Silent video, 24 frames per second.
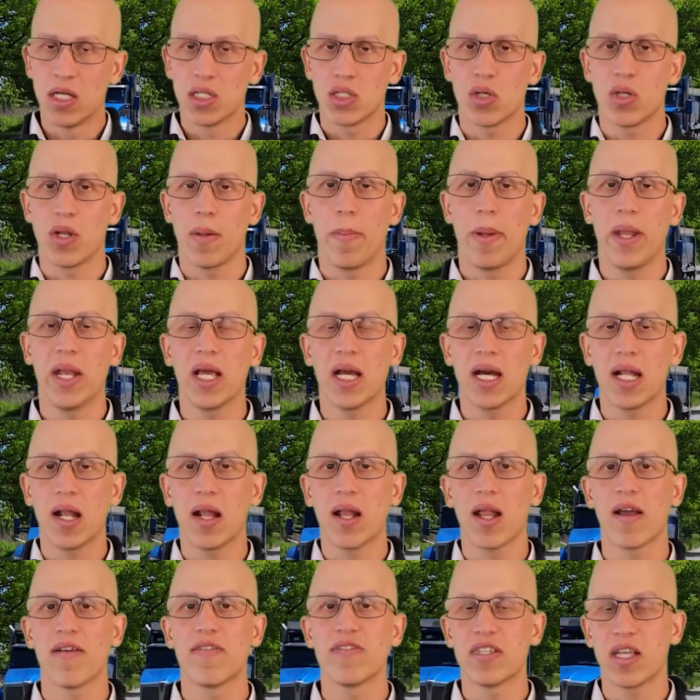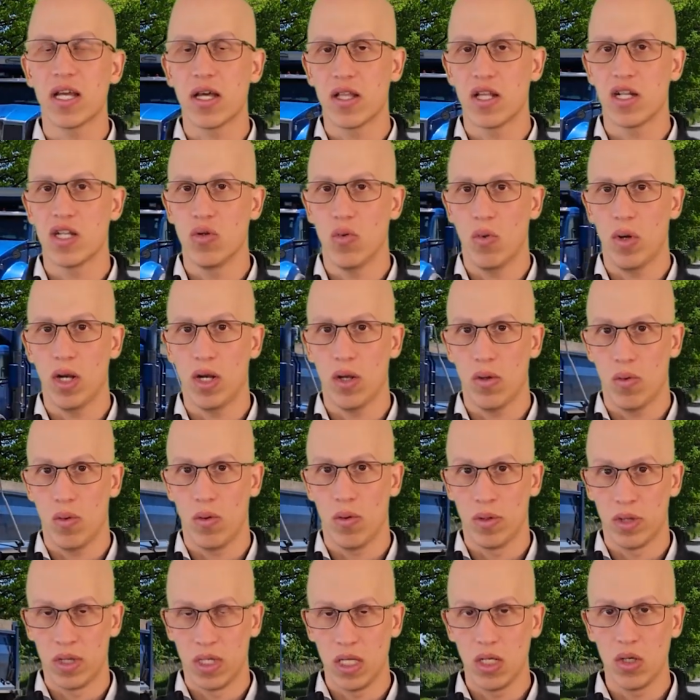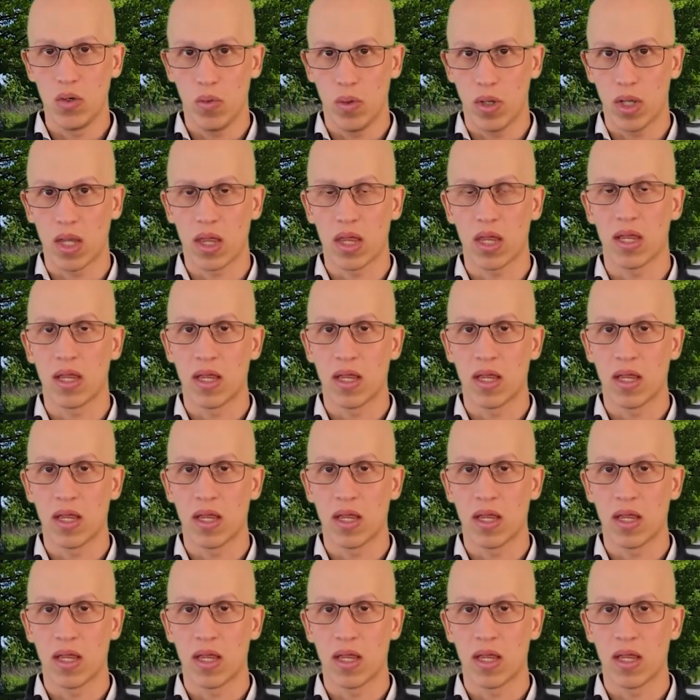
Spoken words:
So depending on the lifestyle that you want to deal with,